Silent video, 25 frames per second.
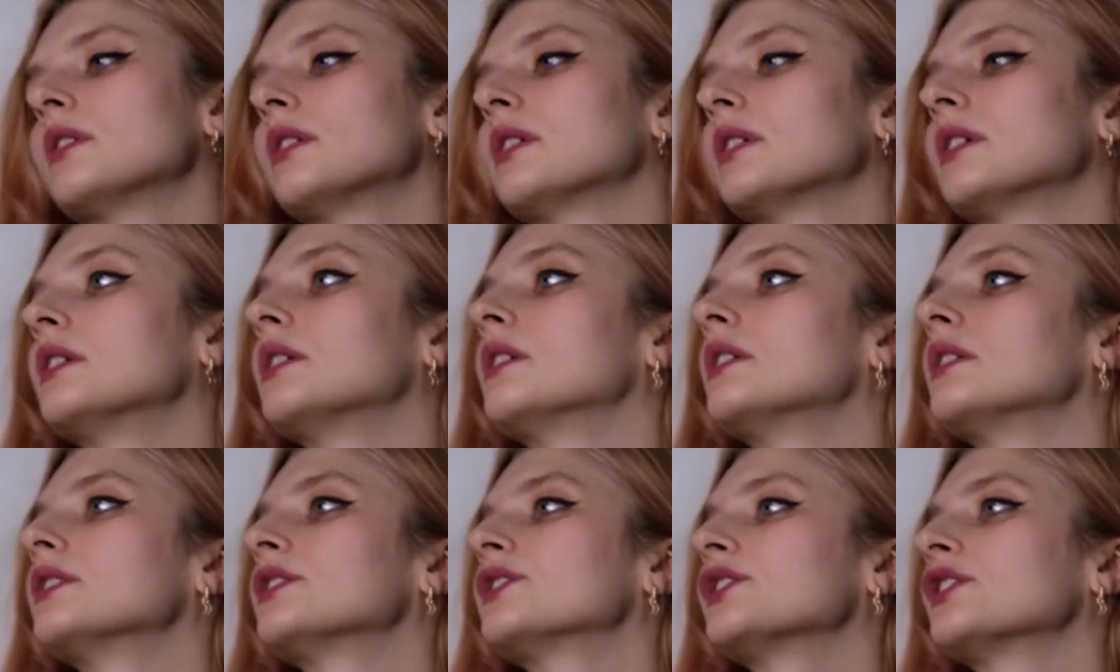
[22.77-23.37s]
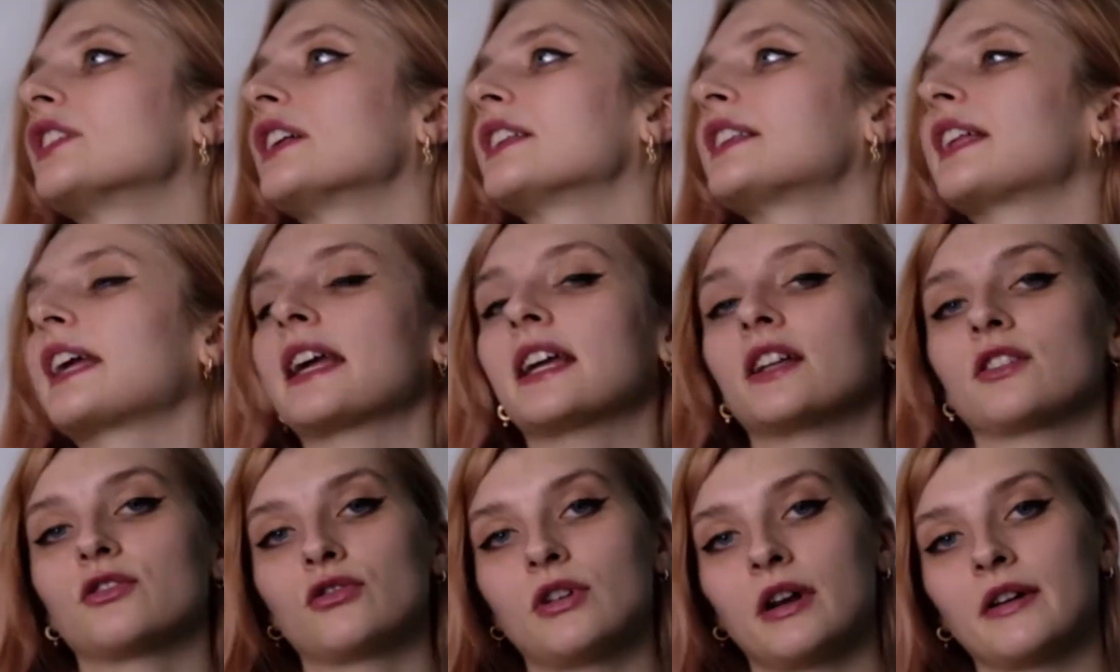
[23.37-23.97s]
so that I
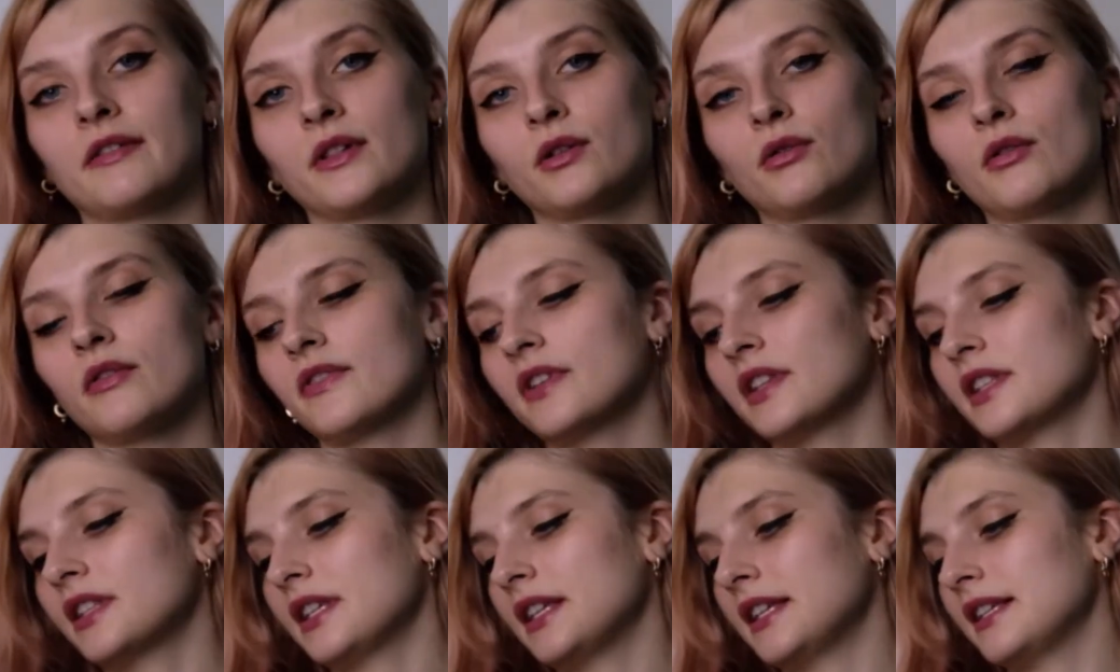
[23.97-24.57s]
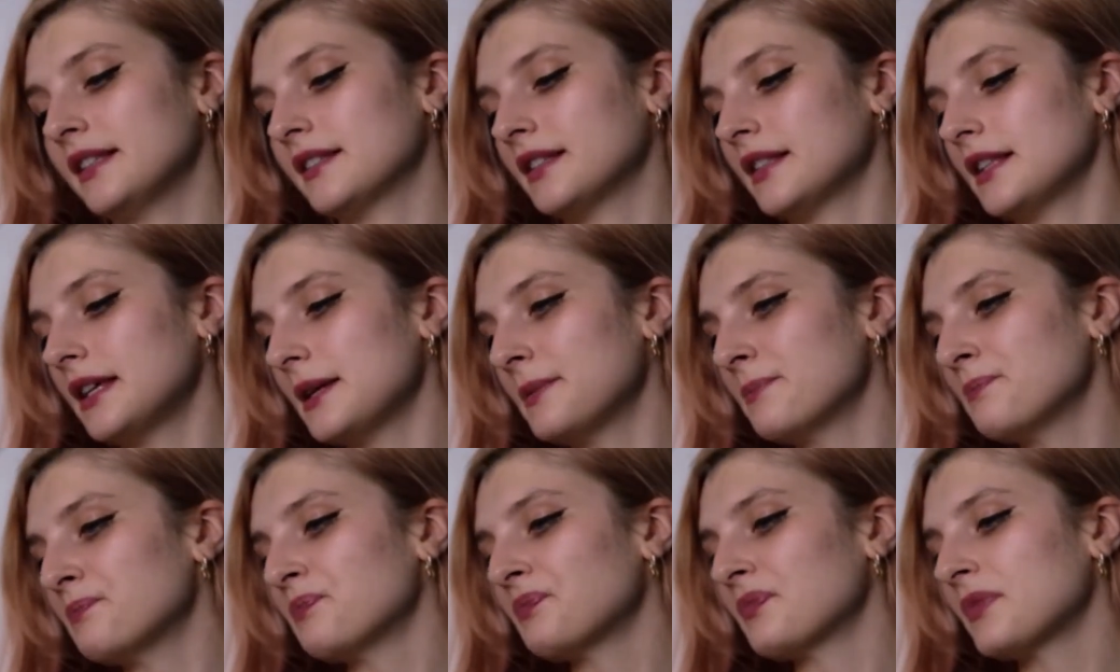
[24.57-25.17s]
can travel with it easily.
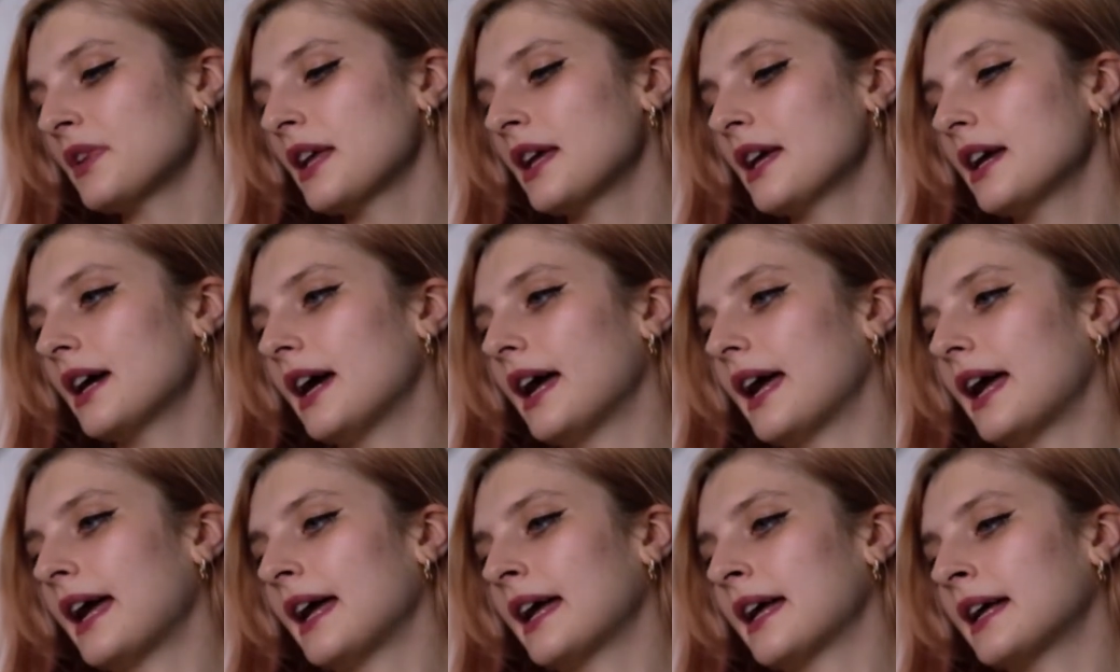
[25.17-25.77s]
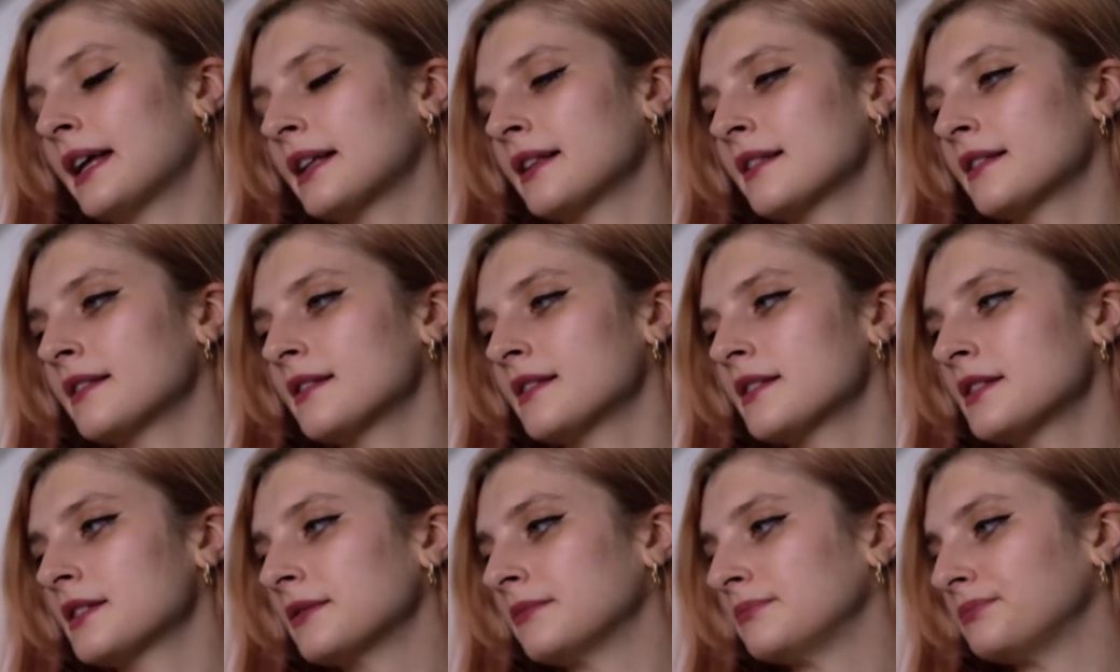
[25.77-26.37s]

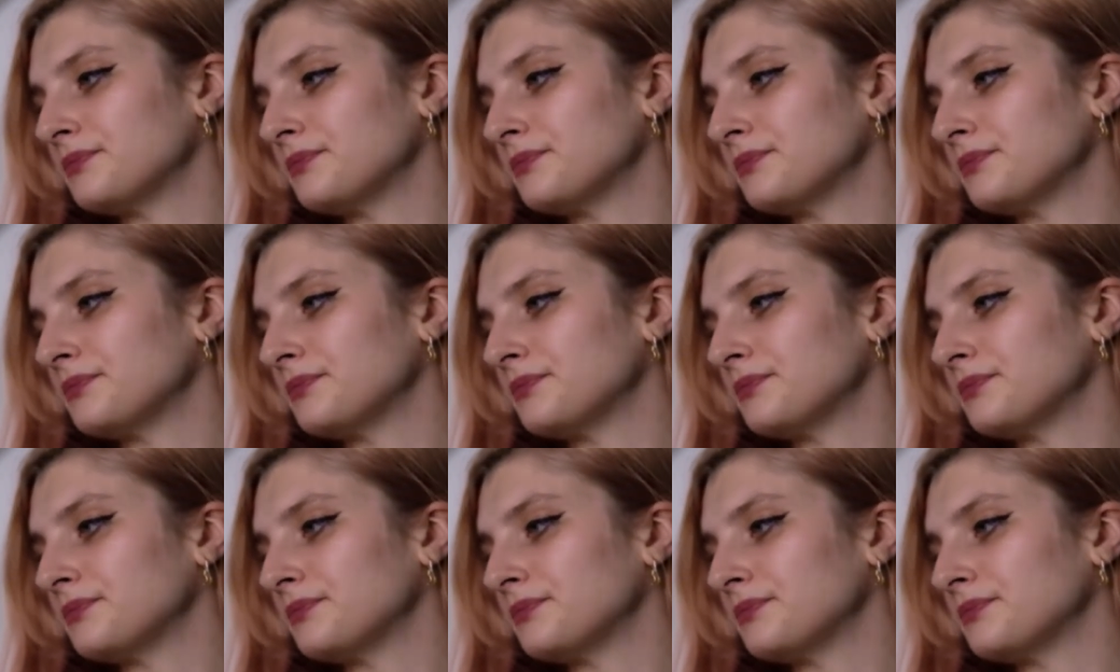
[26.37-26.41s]
And